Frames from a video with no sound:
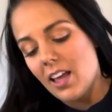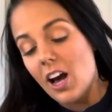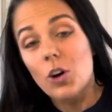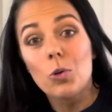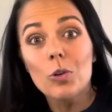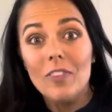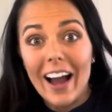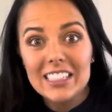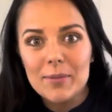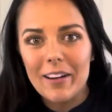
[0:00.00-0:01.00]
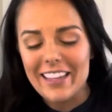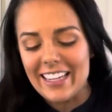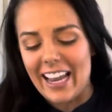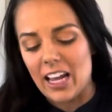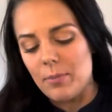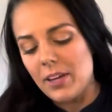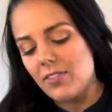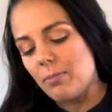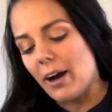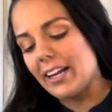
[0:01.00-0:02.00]
A cool fact about the anatomy of
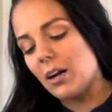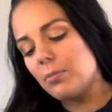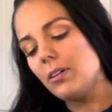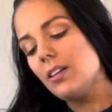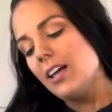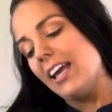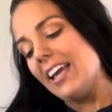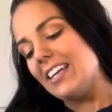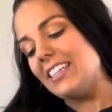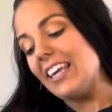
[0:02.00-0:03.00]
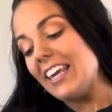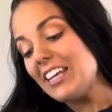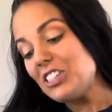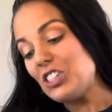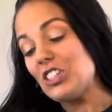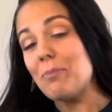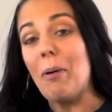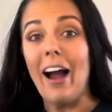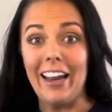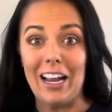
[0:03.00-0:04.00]
a pineapple is each
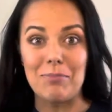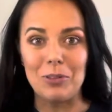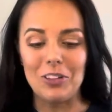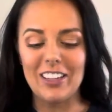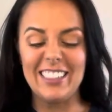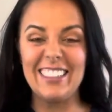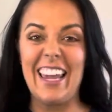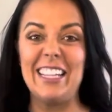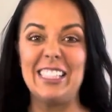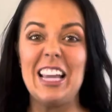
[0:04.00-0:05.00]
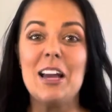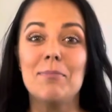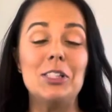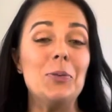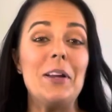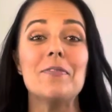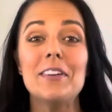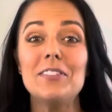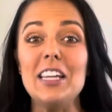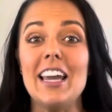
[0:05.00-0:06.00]
pineapple contains between
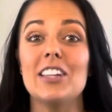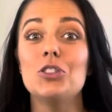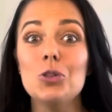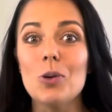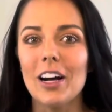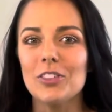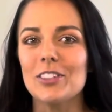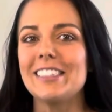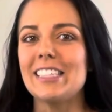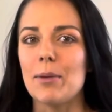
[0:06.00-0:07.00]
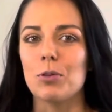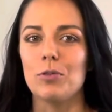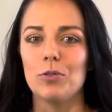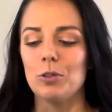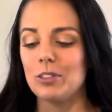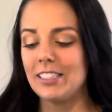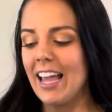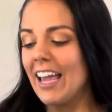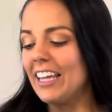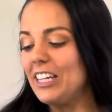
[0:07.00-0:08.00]
50 and 200 separate fruits.
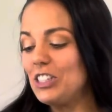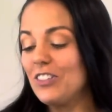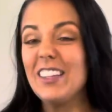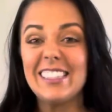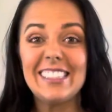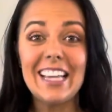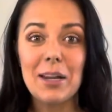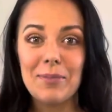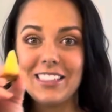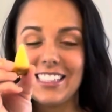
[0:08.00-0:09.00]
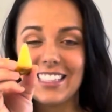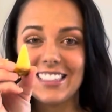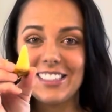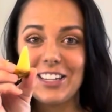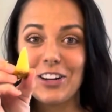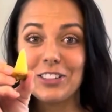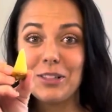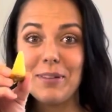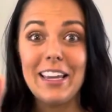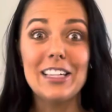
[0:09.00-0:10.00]
Each of these segments is considered to
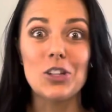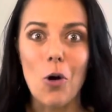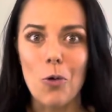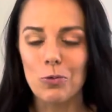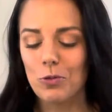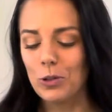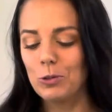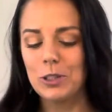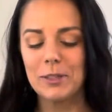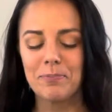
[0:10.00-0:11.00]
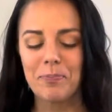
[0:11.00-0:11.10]
be its own fruit.